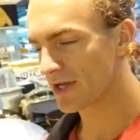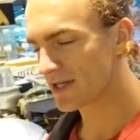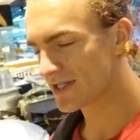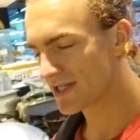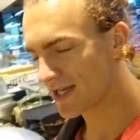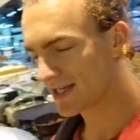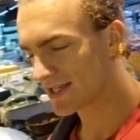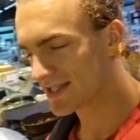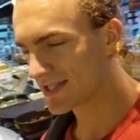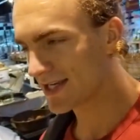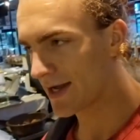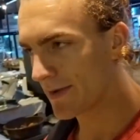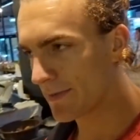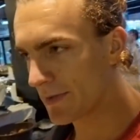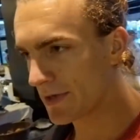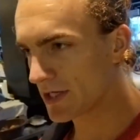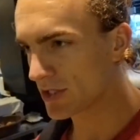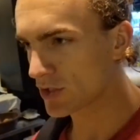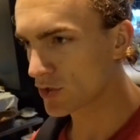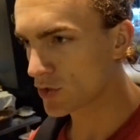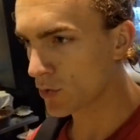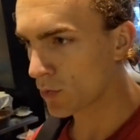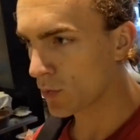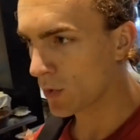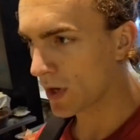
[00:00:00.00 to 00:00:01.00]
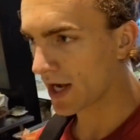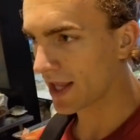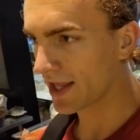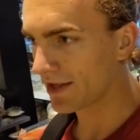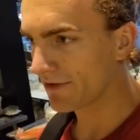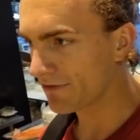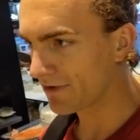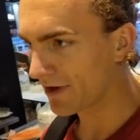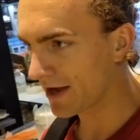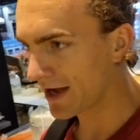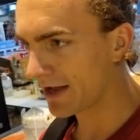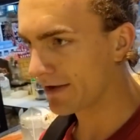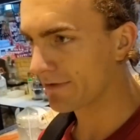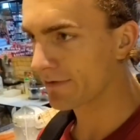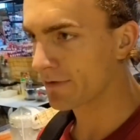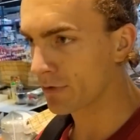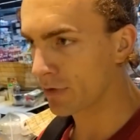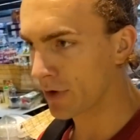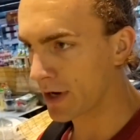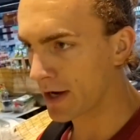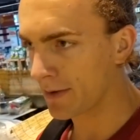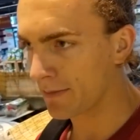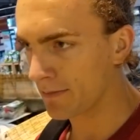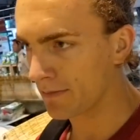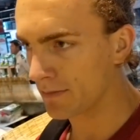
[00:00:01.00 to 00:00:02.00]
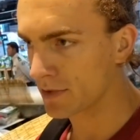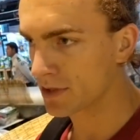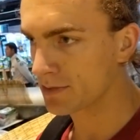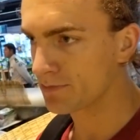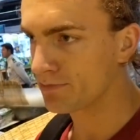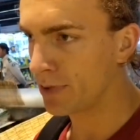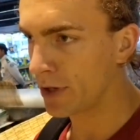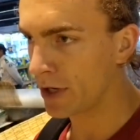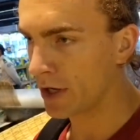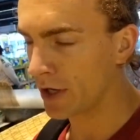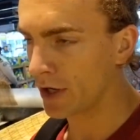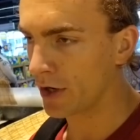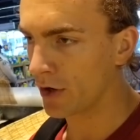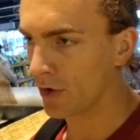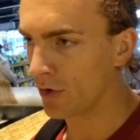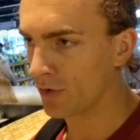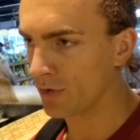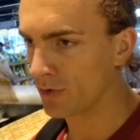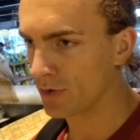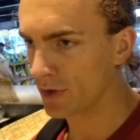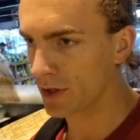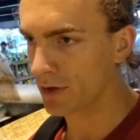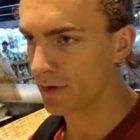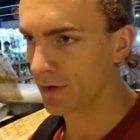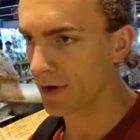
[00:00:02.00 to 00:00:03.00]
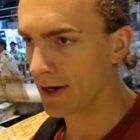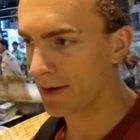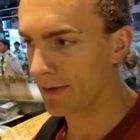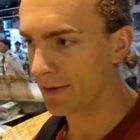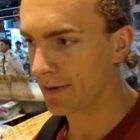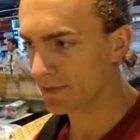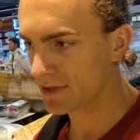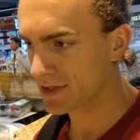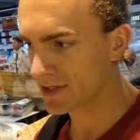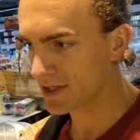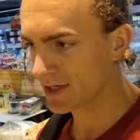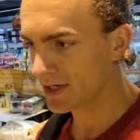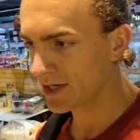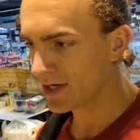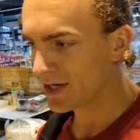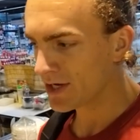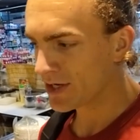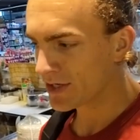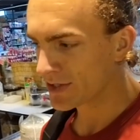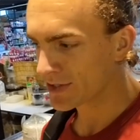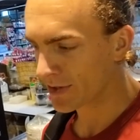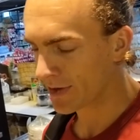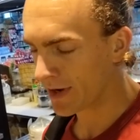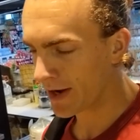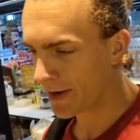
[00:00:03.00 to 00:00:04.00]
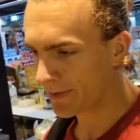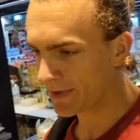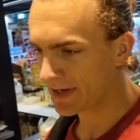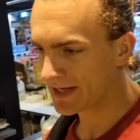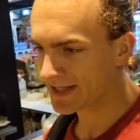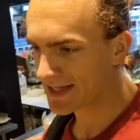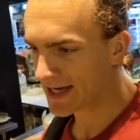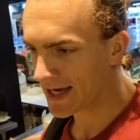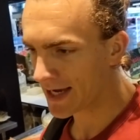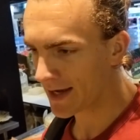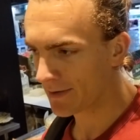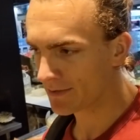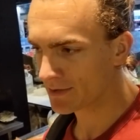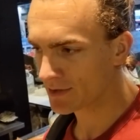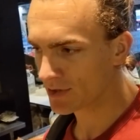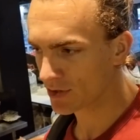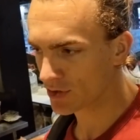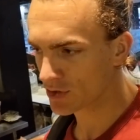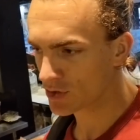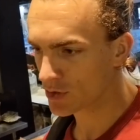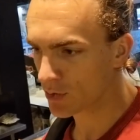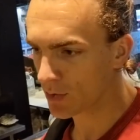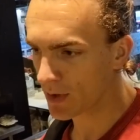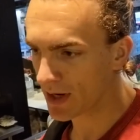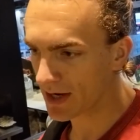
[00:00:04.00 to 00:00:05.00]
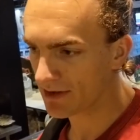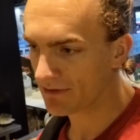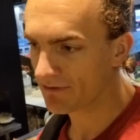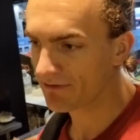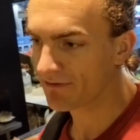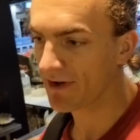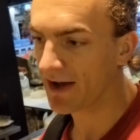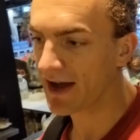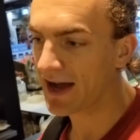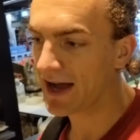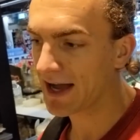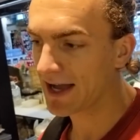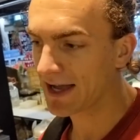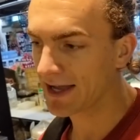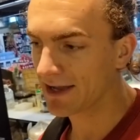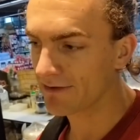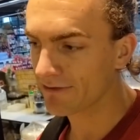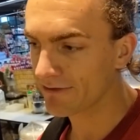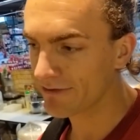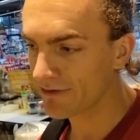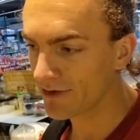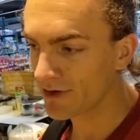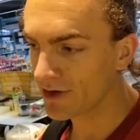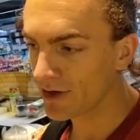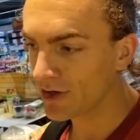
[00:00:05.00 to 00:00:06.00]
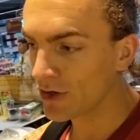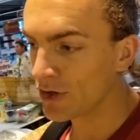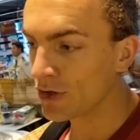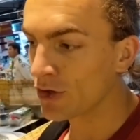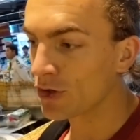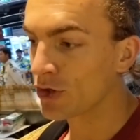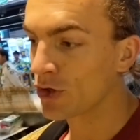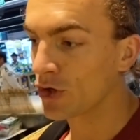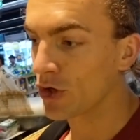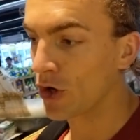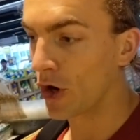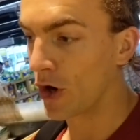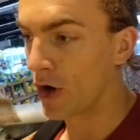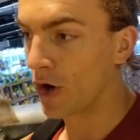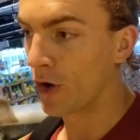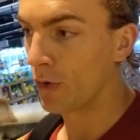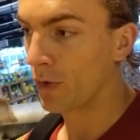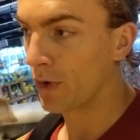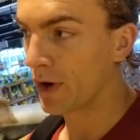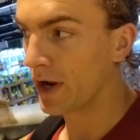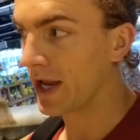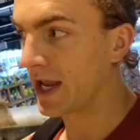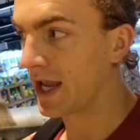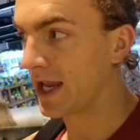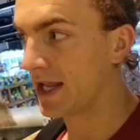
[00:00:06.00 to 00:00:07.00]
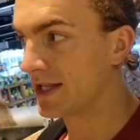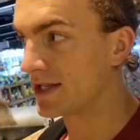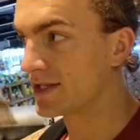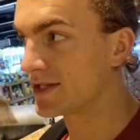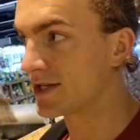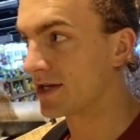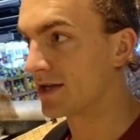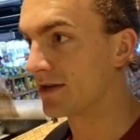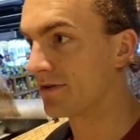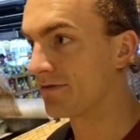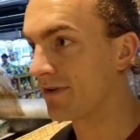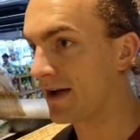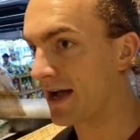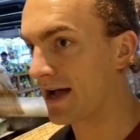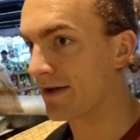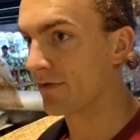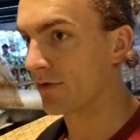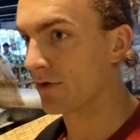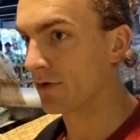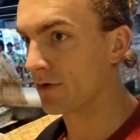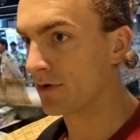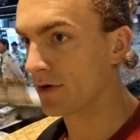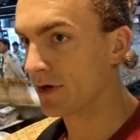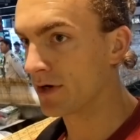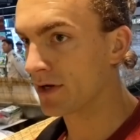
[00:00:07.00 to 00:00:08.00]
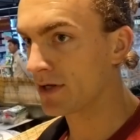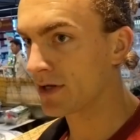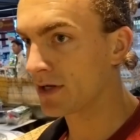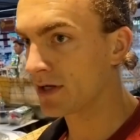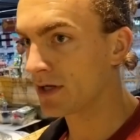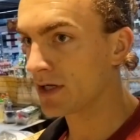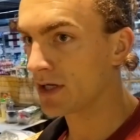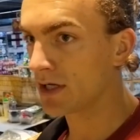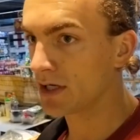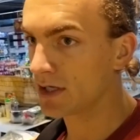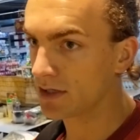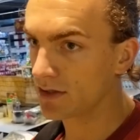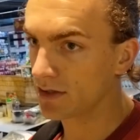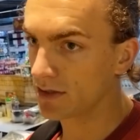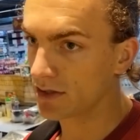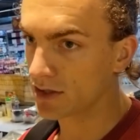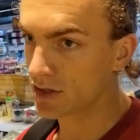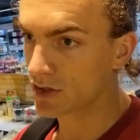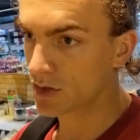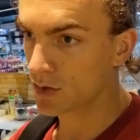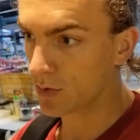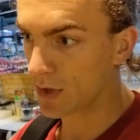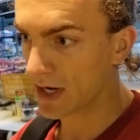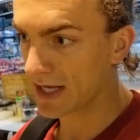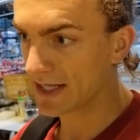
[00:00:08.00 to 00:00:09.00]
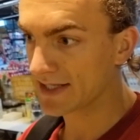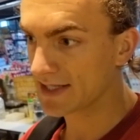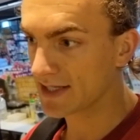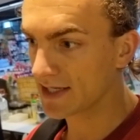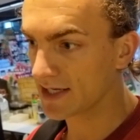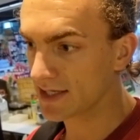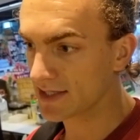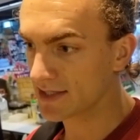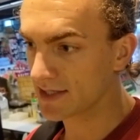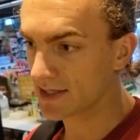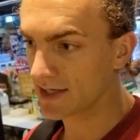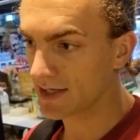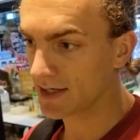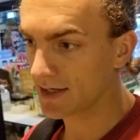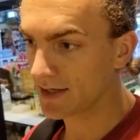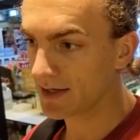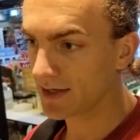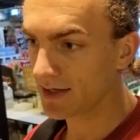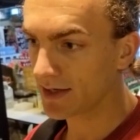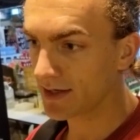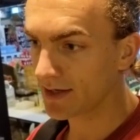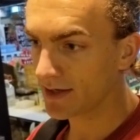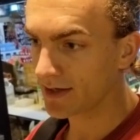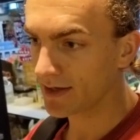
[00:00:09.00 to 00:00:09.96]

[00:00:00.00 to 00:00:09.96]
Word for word: going to say salmon is 25 grams per 100 grams. So how many times does 25 go into 500? It's 20, isn't it?